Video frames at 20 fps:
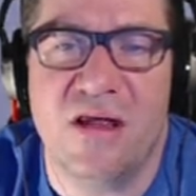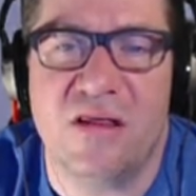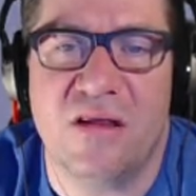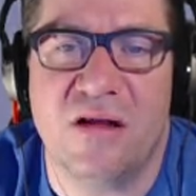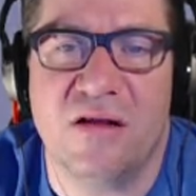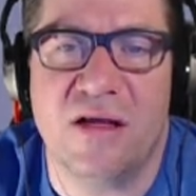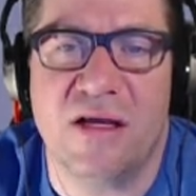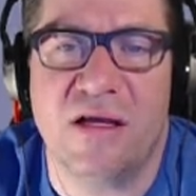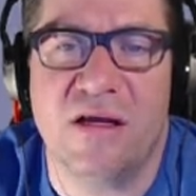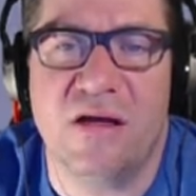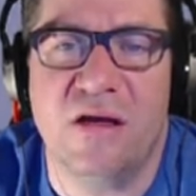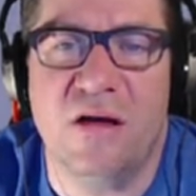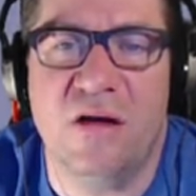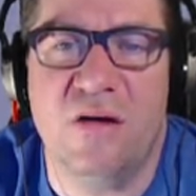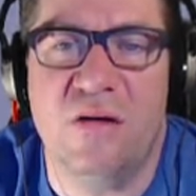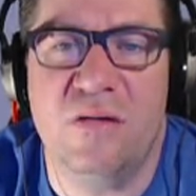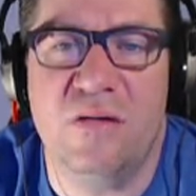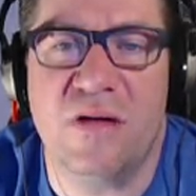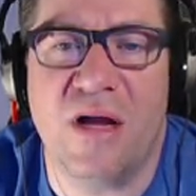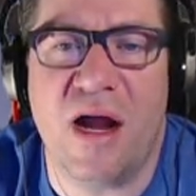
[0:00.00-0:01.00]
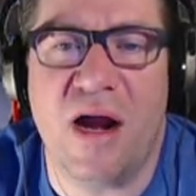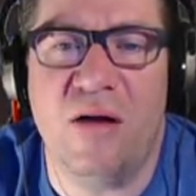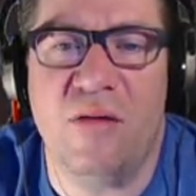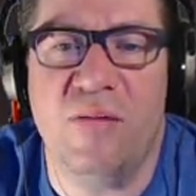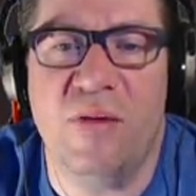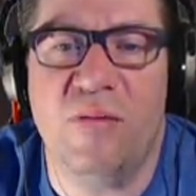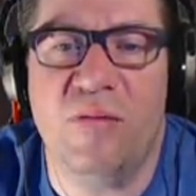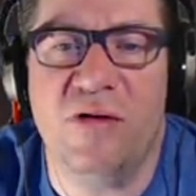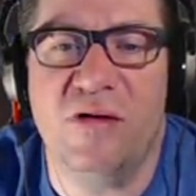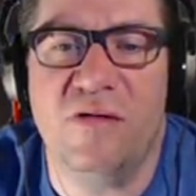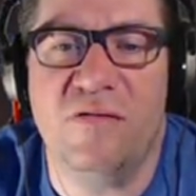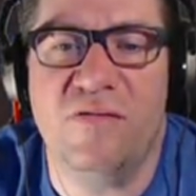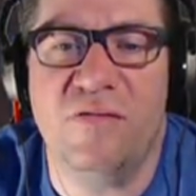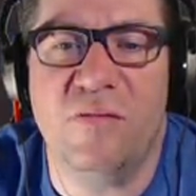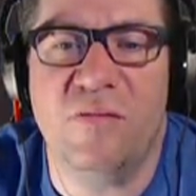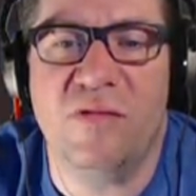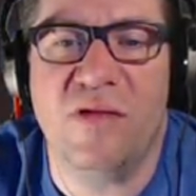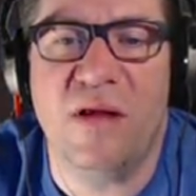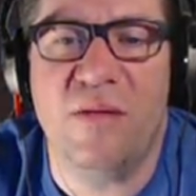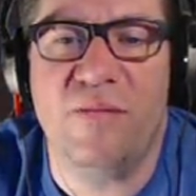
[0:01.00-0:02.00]
they're like, Code, I remember you
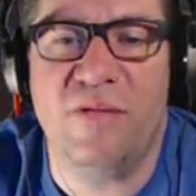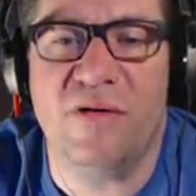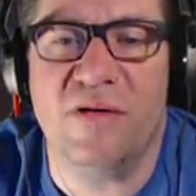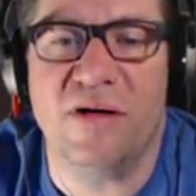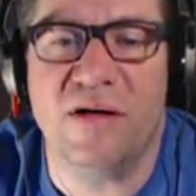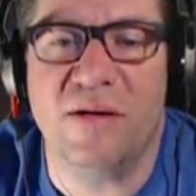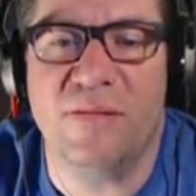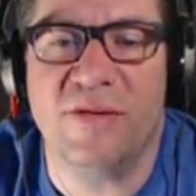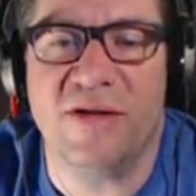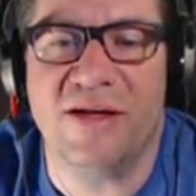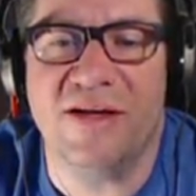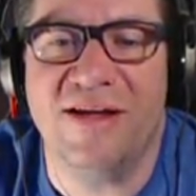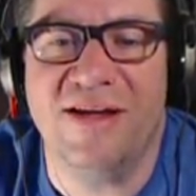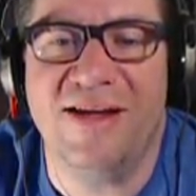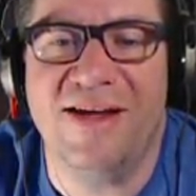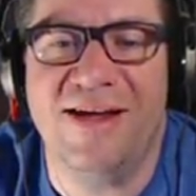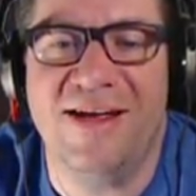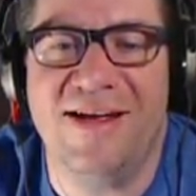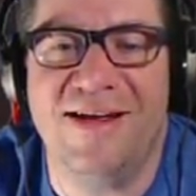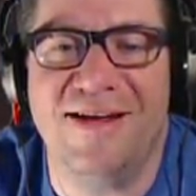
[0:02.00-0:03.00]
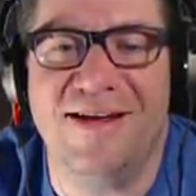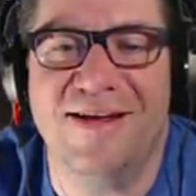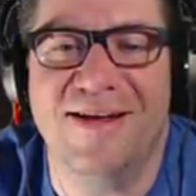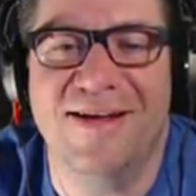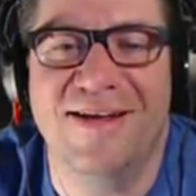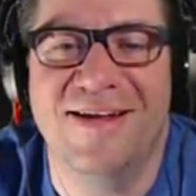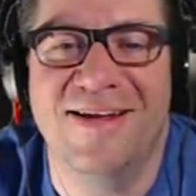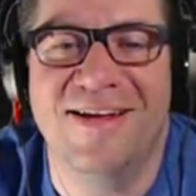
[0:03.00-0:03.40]
from Lumber. I'm like, yeah.